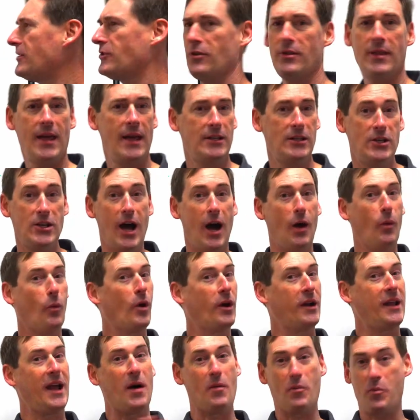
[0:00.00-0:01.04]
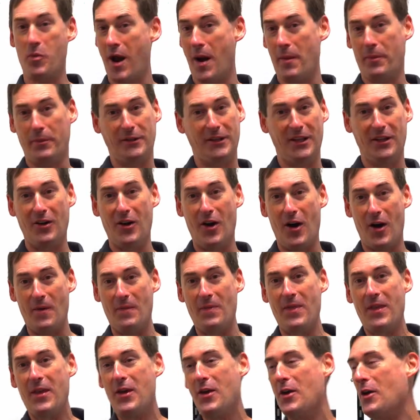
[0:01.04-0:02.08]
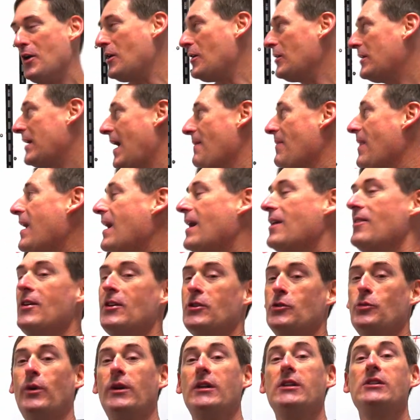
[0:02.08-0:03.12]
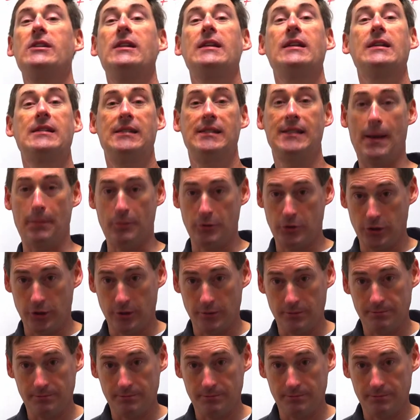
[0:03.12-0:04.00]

That did not work out properly at all. Okay, this one is an exception.